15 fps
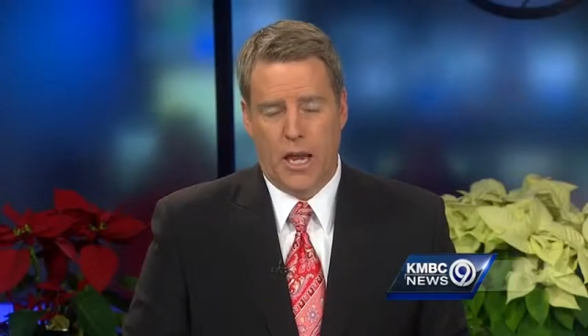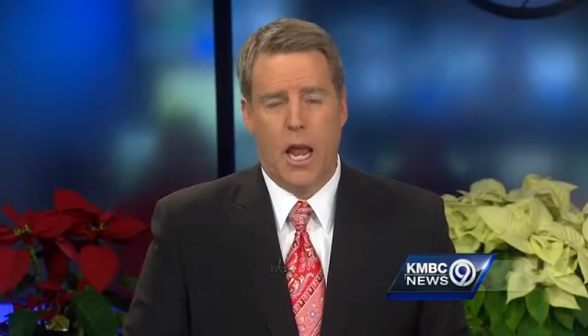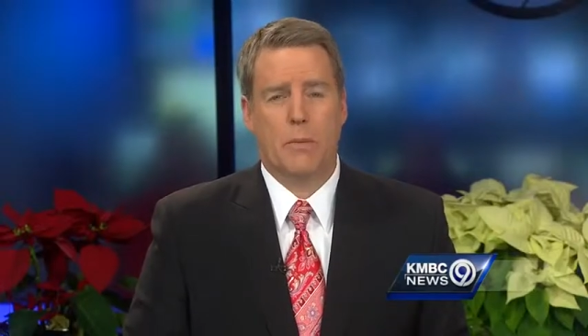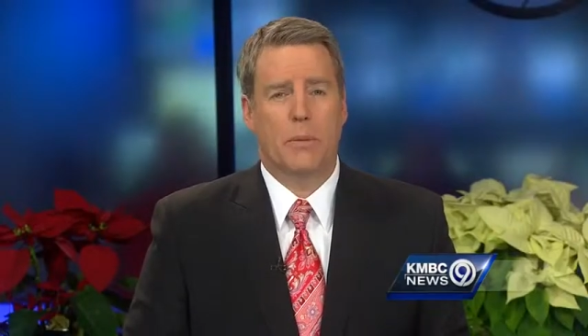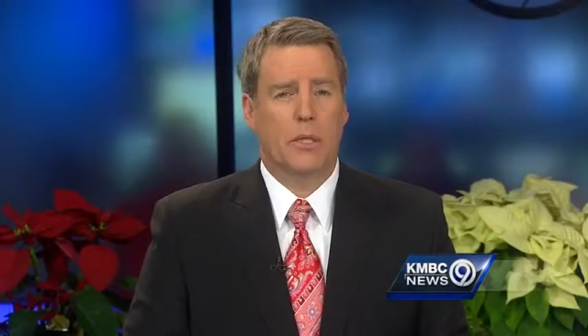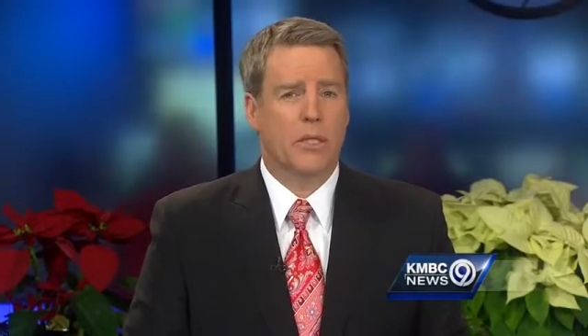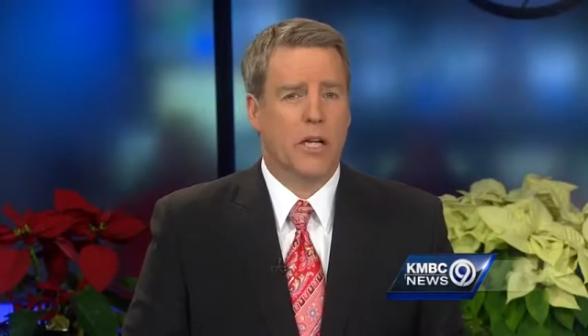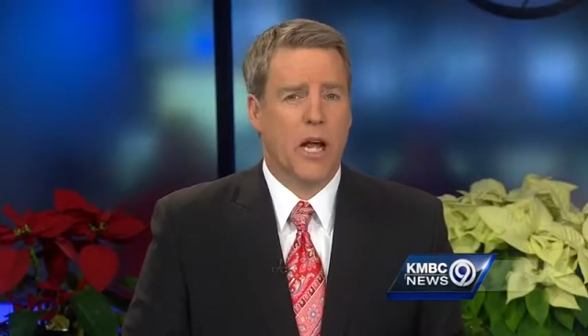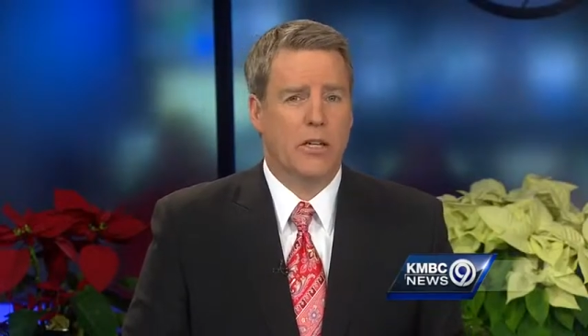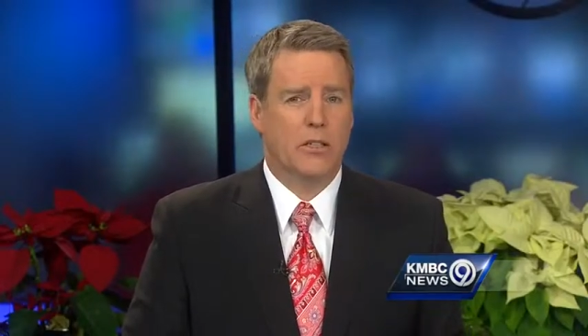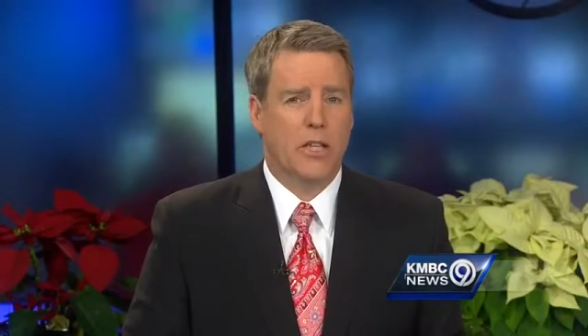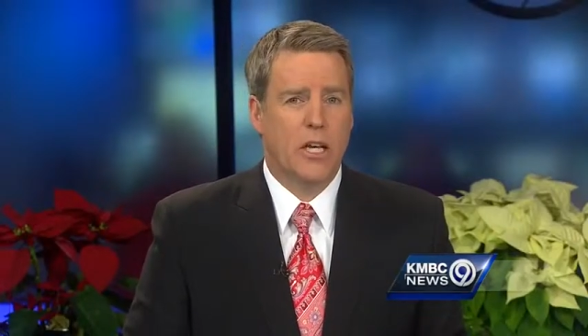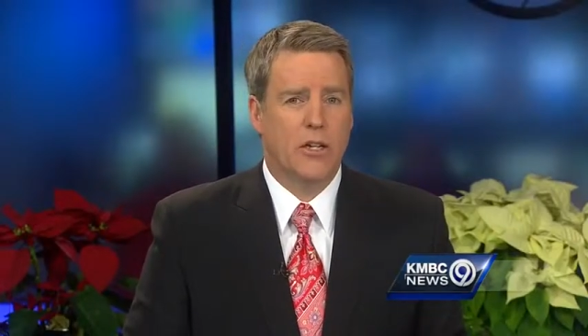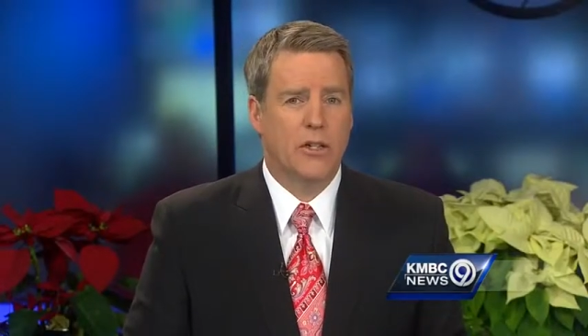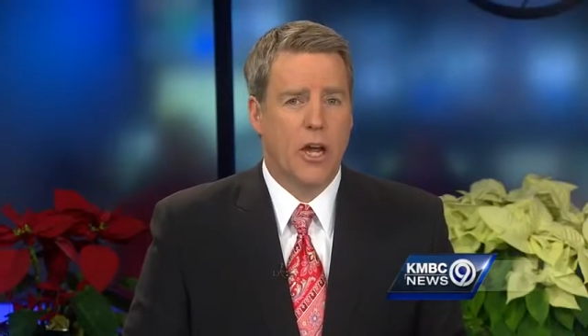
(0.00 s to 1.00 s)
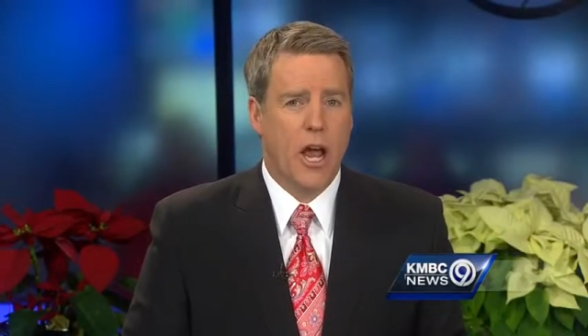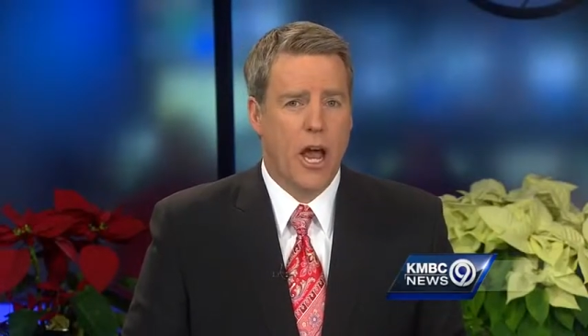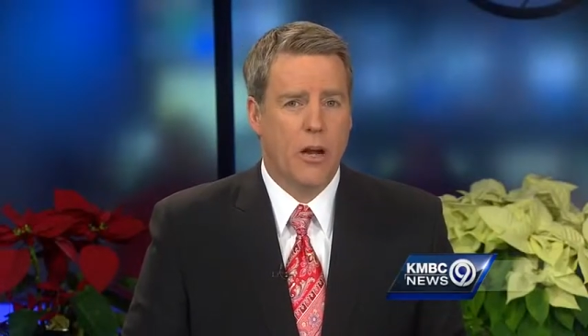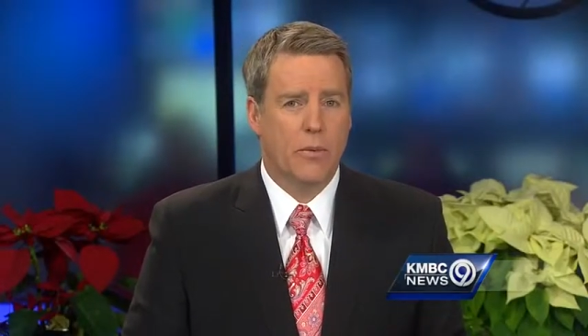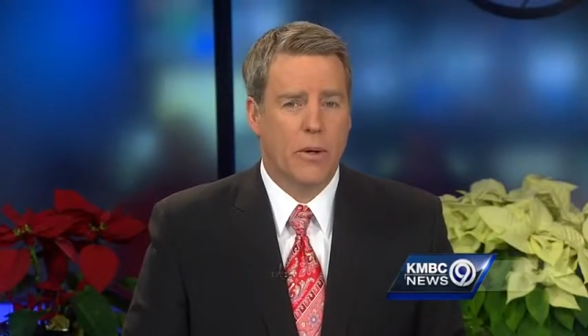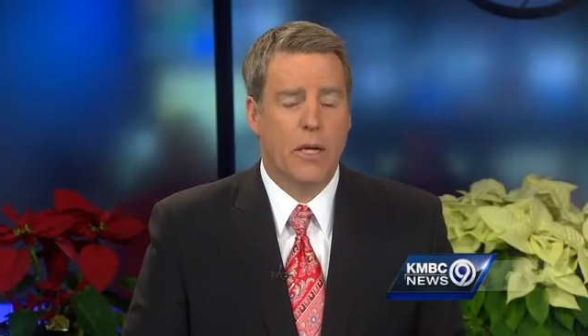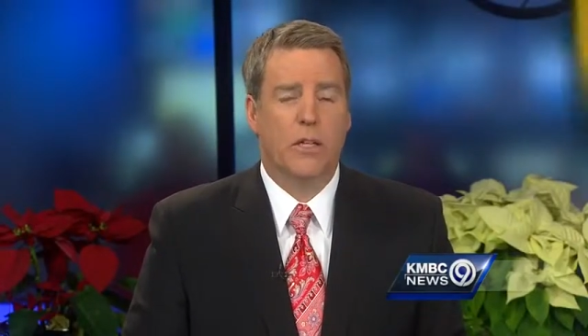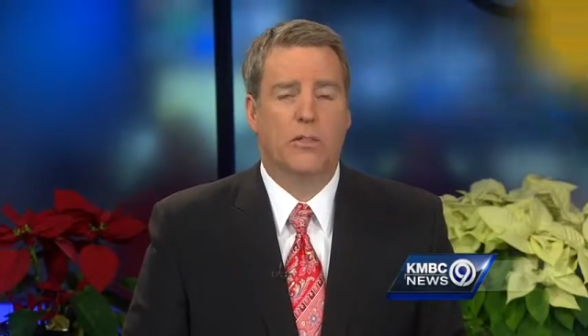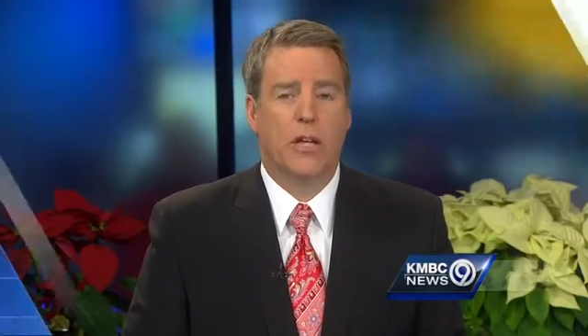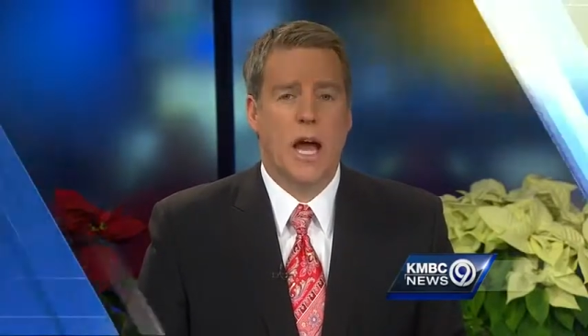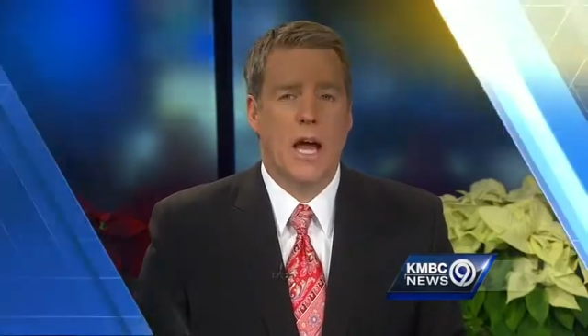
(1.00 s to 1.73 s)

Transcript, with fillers: KMBC 9's Keisha Henry is